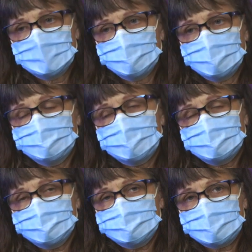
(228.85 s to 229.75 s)
When you're at
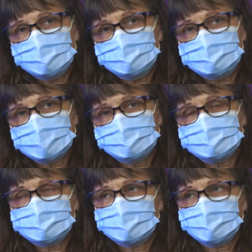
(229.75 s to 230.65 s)
your doctor's
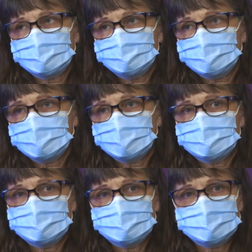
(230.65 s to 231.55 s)
office, if they're
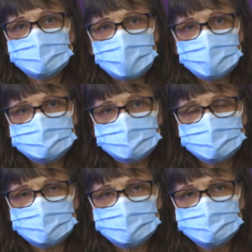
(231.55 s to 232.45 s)
drawing labs of
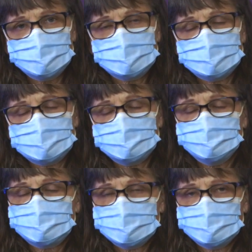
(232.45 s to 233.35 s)
any sort, it's
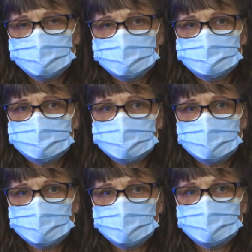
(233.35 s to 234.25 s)
really important to
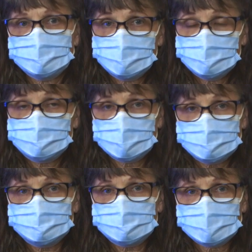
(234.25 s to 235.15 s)
know and let your
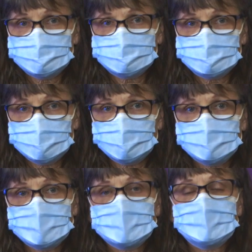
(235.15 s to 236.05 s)
doctor's office know
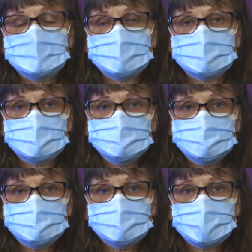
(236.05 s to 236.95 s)
that the
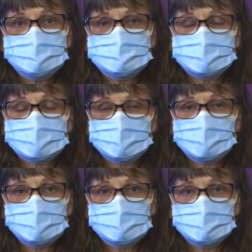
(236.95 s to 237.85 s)
2 labs that
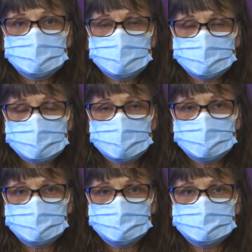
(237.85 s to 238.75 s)
our healthcare
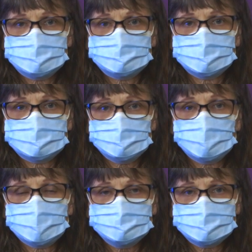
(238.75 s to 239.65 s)
uses is Quest